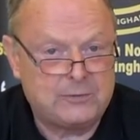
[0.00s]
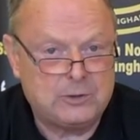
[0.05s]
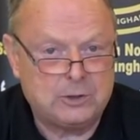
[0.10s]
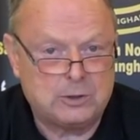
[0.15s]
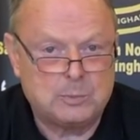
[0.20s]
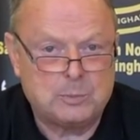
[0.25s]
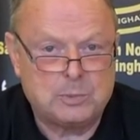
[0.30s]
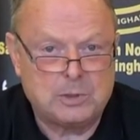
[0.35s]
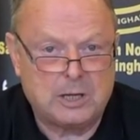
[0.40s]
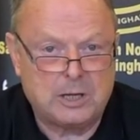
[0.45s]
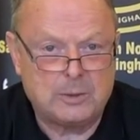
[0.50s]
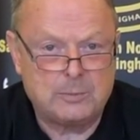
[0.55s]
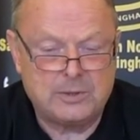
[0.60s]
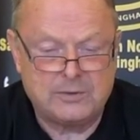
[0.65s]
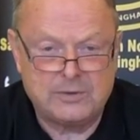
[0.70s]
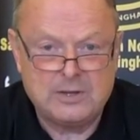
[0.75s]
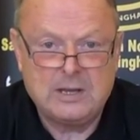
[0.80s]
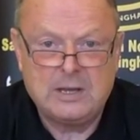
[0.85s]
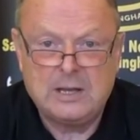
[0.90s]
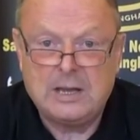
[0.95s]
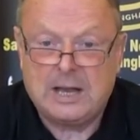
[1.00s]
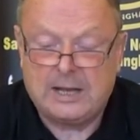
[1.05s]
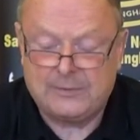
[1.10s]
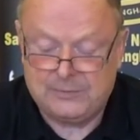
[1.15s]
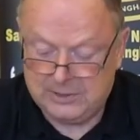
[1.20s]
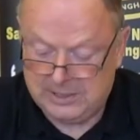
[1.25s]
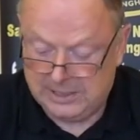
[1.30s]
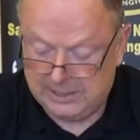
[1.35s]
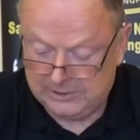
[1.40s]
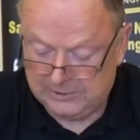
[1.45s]
to comply with at
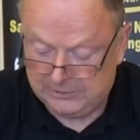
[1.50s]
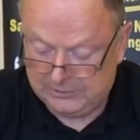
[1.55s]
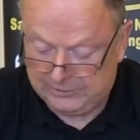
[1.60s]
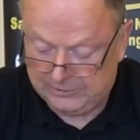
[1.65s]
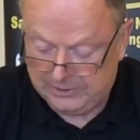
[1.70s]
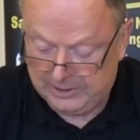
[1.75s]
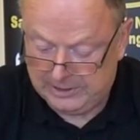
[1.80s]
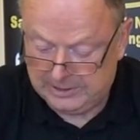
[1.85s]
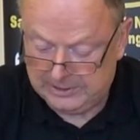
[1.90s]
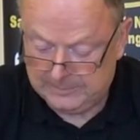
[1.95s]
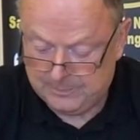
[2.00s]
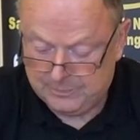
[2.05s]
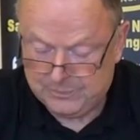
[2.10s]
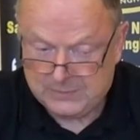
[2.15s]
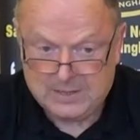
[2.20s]
the NEC.